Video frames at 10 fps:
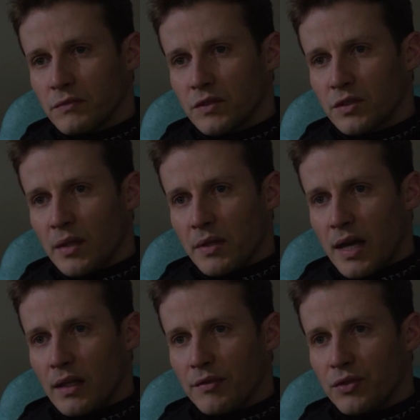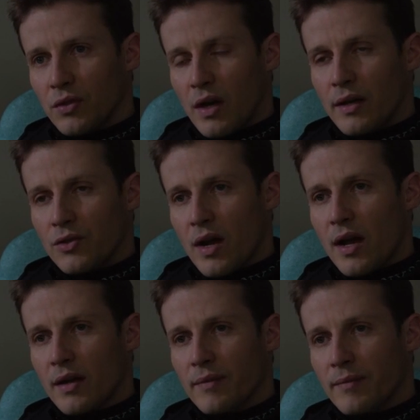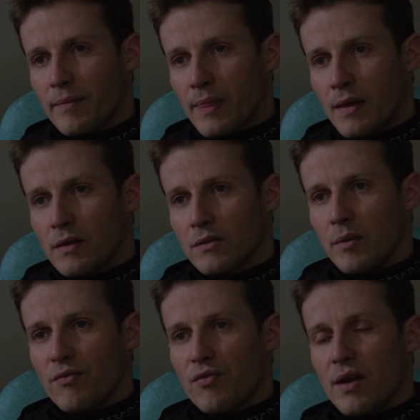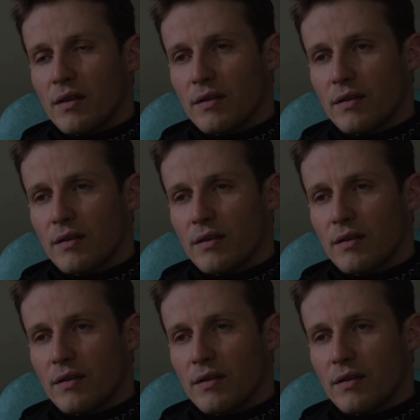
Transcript: Same guy left you high and dry? Some friend.